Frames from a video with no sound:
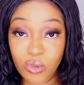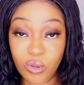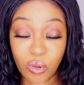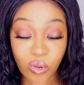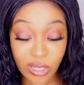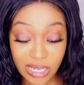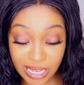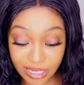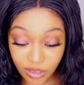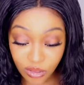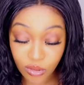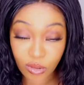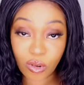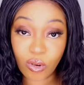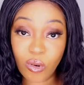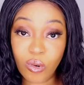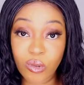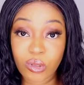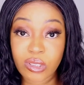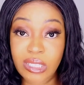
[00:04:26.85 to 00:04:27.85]
So cut your
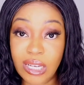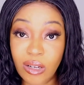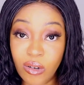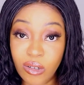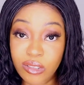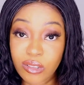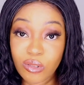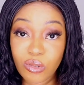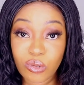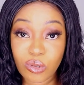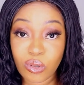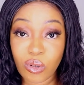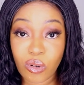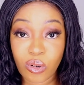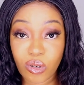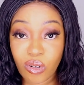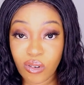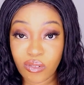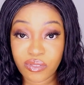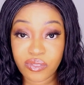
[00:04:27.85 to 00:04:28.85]
coat according to your
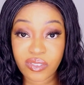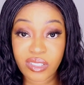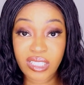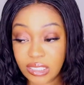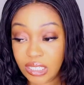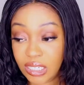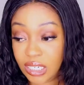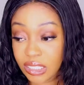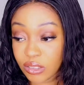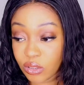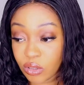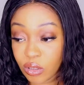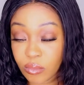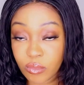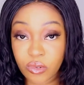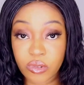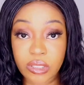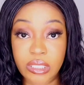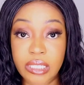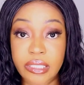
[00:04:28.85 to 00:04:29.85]
cloth. The year is
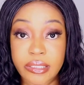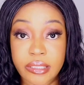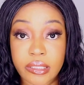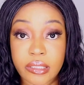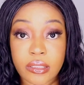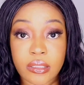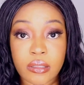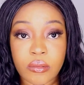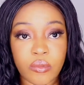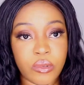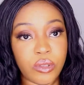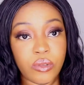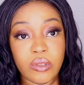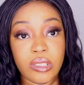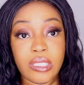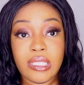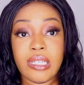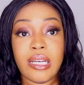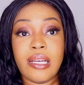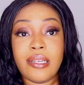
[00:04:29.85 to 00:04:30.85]
almost ending. We
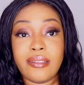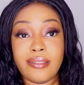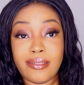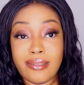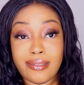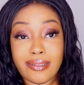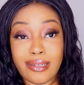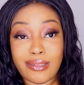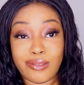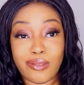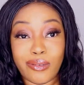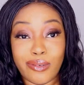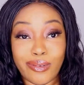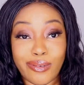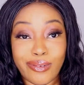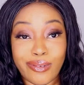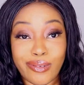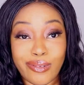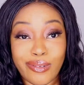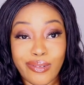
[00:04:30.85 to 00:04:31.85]
shouldn't hear anything at all.
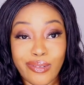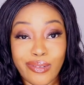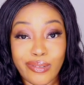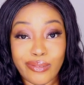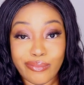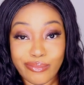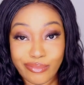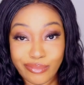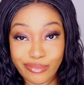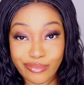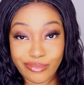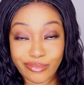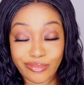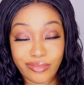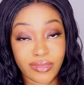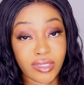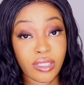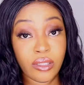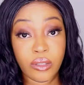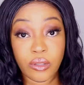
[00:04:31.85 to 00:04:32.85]

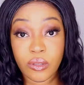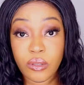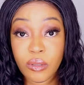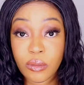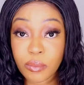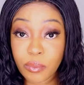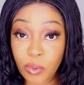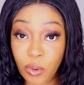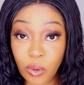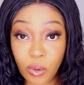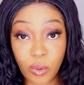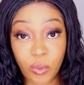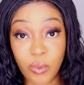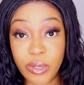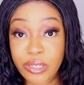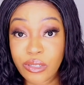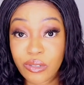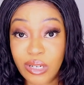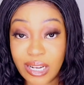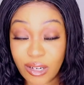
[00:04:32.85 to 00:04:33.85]
Mm-hmm. You people,
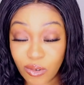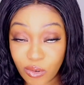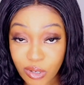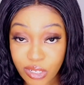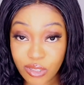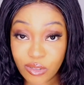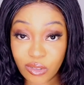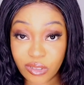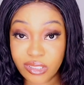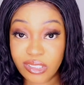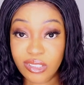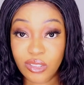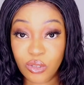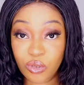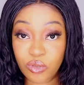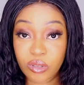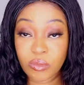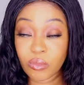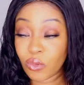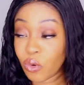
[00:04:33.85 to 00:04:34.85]
when you are going on this
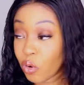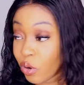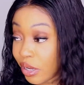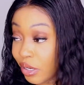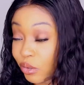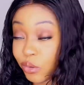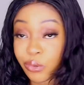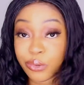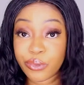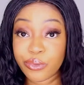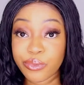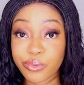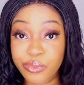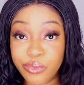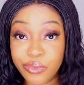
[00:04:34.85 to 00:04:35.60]
trip, go alone.